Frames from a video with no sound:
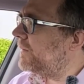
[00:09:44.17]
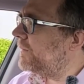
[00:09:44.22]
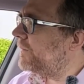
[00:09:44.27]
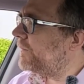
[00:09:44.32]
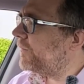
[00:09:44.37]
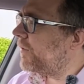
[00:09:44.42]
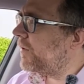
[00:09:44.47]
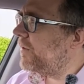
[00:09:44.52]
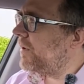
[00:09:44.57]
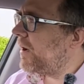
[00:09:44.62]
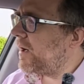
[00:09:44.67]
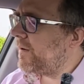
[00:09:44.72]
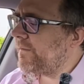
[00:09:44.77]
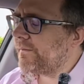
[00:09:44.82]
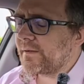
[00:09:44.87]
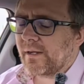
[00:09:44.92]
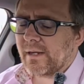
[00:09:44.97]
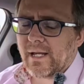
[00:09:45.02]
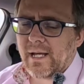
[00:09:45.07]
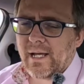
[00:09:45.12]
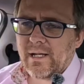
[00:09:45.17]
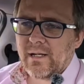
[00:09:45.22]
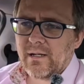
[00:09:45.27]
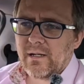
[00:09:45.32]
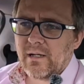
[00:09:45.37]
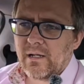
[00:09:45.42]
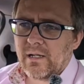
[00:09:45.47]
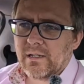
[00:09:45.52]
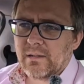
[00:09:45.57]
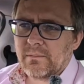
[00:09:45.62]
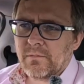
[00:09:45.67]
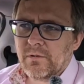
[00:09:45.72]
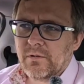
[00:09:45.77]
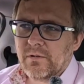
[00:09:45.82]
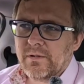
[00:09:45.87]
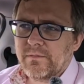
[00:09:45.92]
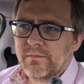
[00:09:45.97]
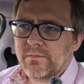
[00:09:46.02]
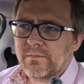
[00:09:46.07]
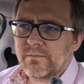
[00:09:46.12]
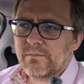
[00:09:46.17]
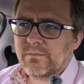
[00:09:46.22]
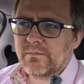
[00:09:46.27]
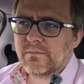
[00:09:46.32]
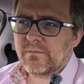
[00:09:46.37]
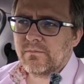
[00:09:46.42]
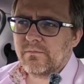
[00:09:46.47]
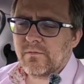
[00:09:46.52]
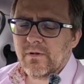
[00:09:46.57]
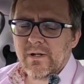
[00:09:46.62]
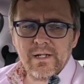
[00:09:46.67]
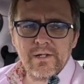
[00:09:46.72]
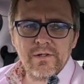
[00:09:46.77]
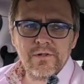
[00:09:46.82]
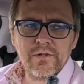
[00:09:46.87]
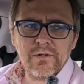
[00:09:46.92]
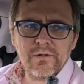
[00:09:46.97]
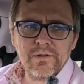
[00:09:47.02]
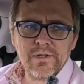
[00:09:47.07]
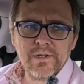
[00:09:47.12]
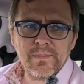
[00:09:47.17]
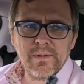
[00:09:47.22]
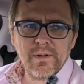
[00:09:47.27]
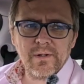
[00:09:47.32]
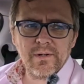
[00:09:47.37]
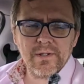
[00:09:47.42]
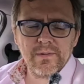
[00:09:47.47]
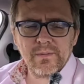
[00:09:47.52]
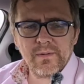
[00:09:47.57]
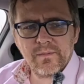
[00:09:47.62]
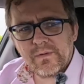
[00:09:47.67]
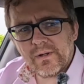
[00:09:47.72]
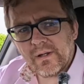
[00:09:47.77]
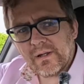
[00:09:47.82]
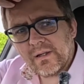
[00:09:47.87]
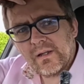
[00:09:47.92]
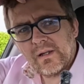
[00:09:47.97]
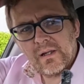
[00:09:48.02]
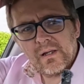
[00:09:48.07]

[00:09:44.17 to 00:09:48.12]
through after that, I'm not even really sure, to be honest with you.